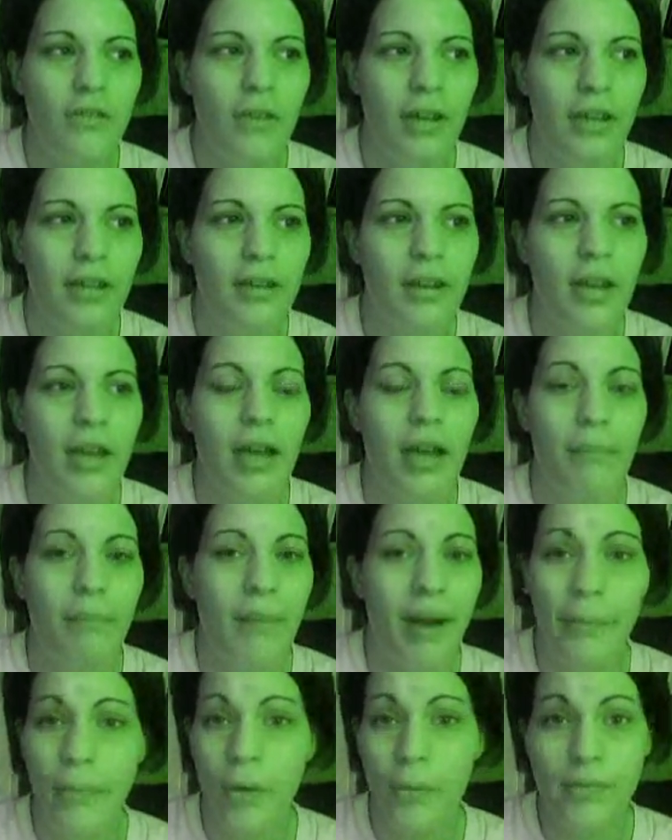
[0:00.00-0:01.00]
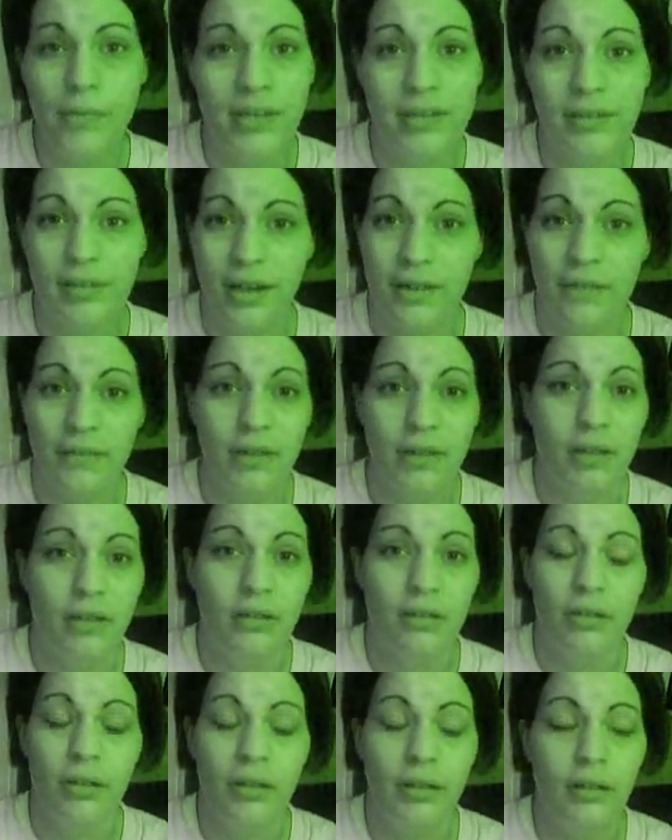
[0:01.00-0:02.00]
And my mom doesn't have the
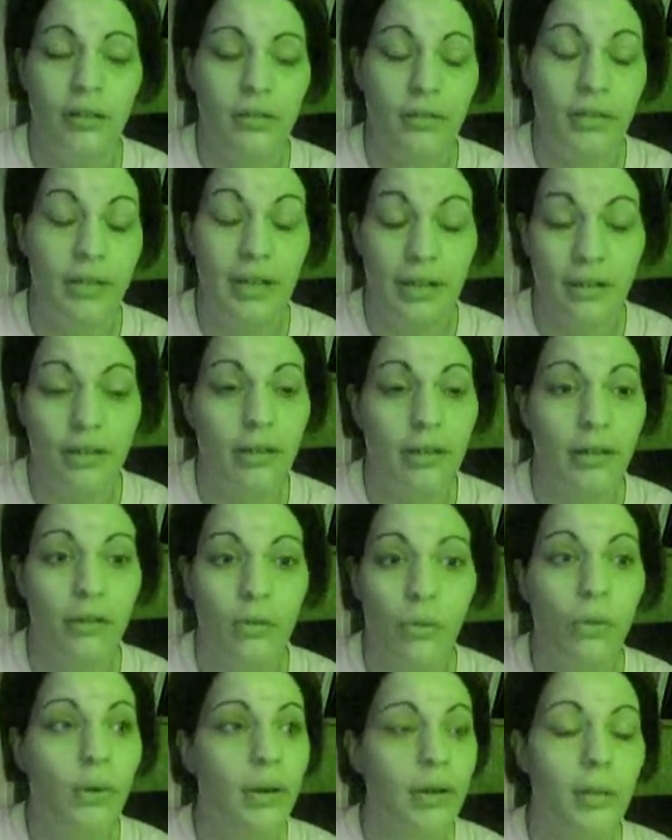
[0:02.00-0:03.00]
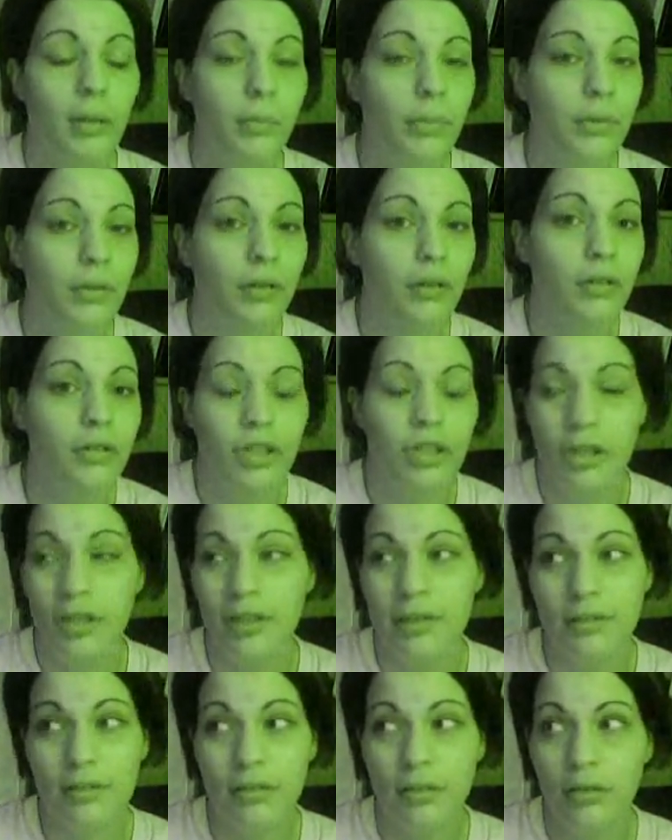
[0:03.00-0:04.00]
internet or a computer, and she
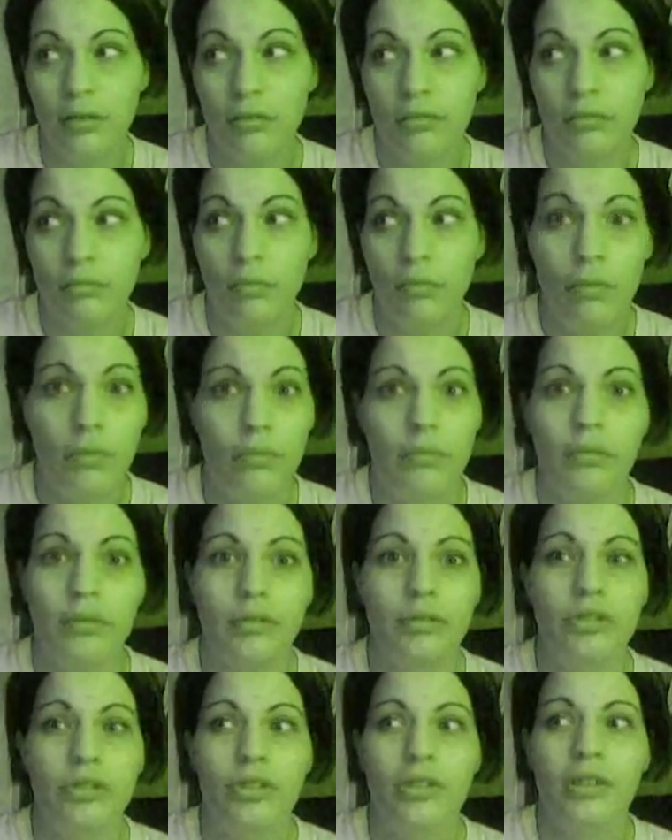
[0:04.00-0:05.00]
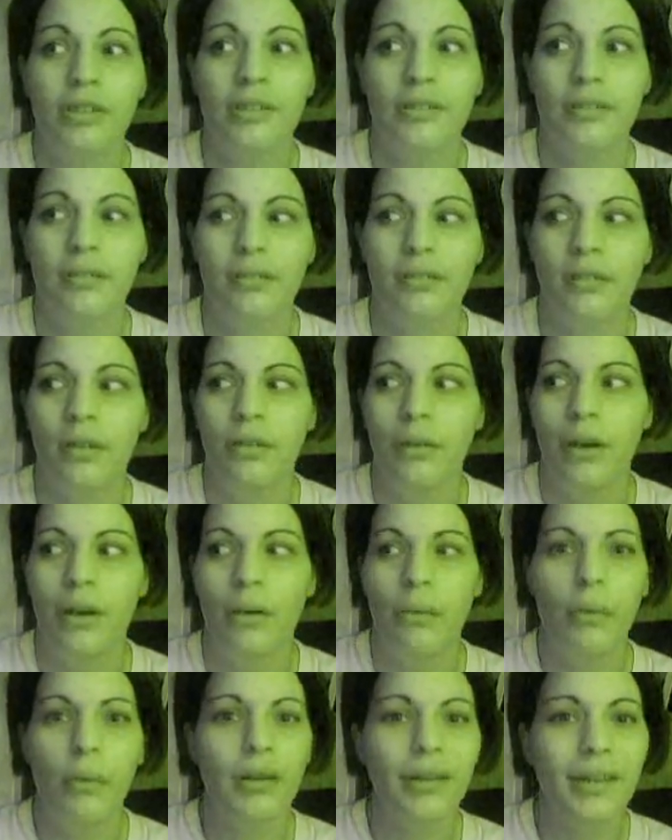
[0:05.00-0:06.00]
doesn't want one. She doesn't know how to
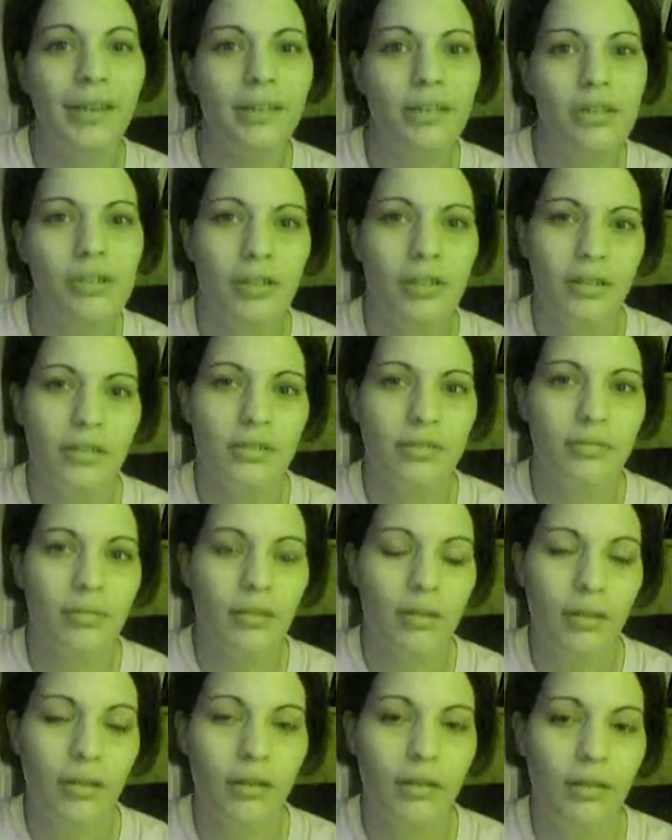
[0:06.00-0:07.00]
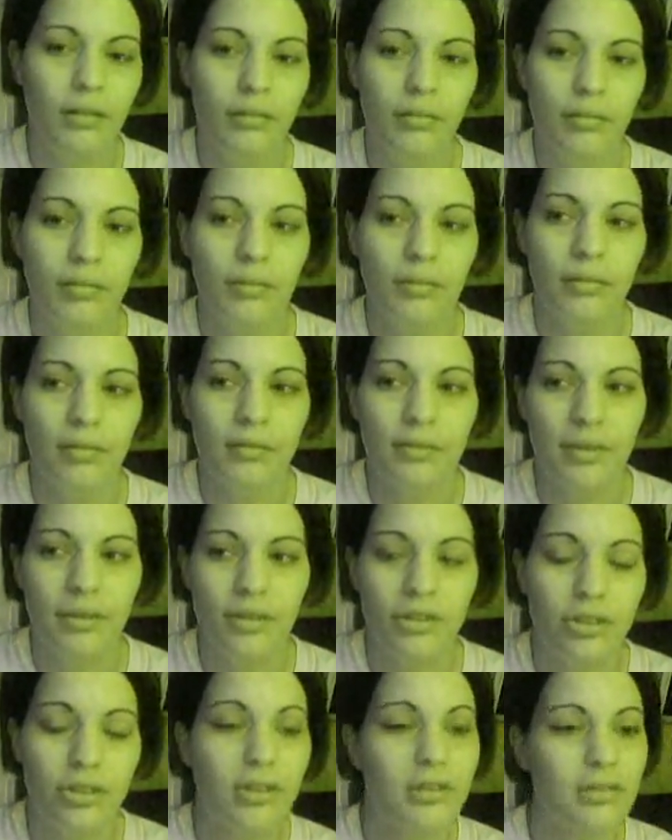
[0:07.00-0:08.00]
work it, and she doesn't really
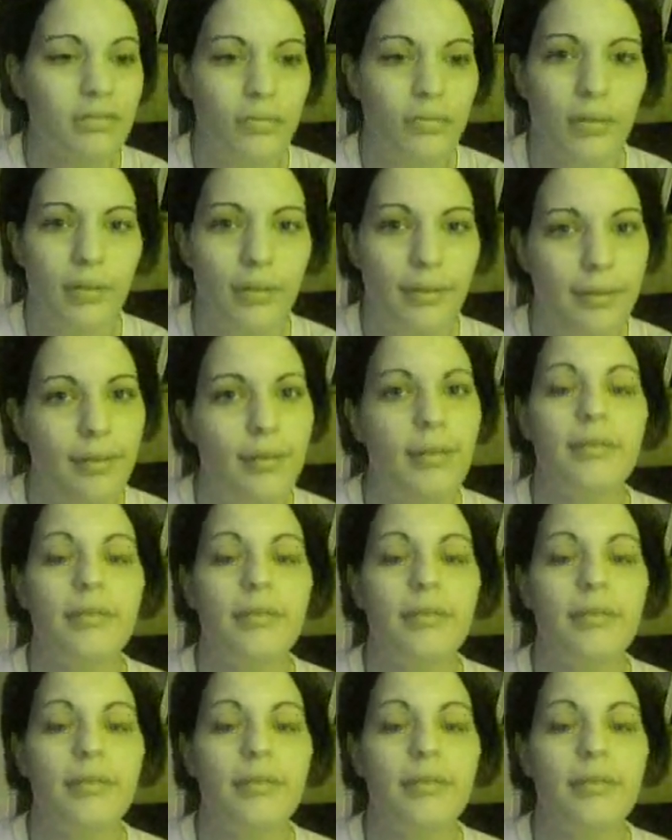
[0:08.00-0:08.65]
need it.